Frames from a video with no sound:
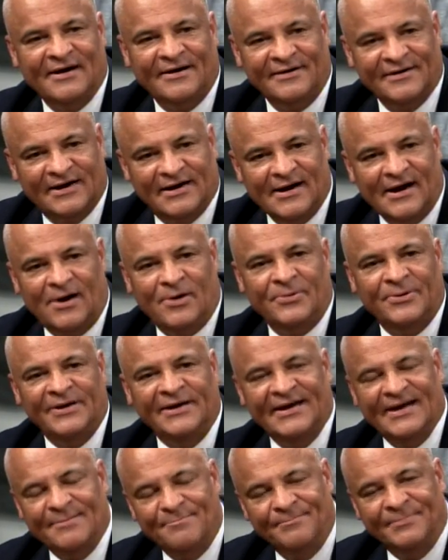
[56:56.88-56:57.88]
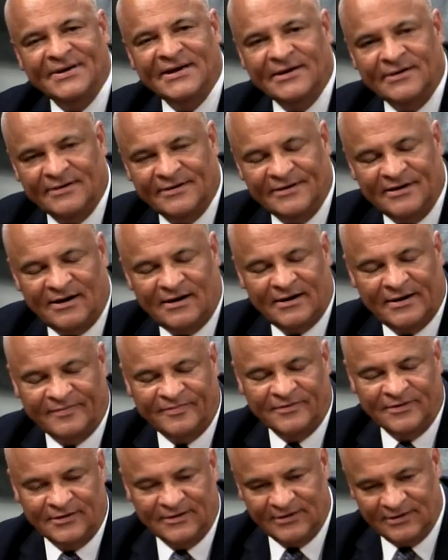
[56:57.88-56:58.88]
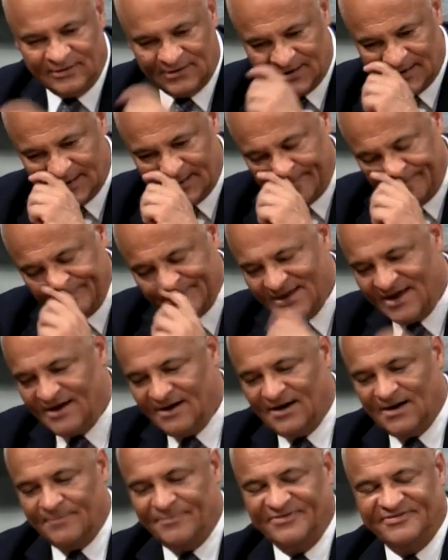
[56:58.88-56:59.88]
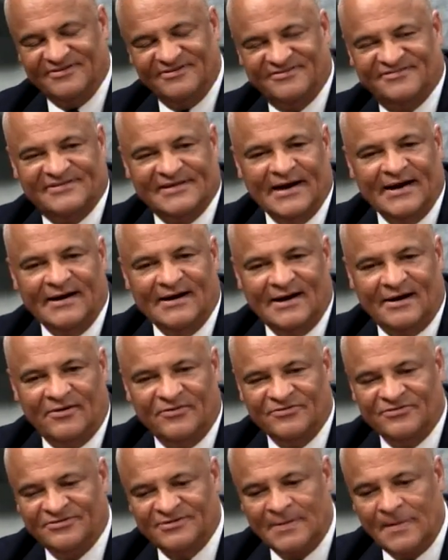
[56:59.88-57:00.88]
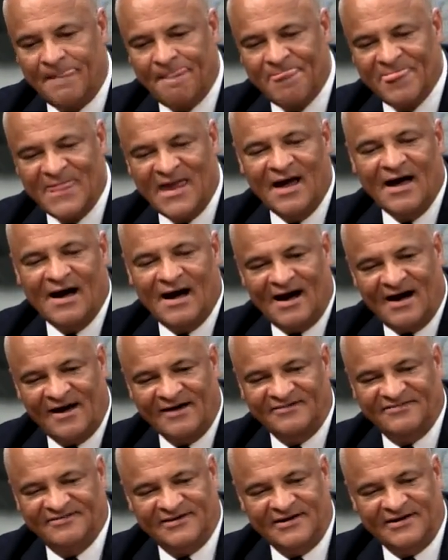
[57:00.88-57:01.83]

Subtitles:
the county, and being on the up at the State House, I see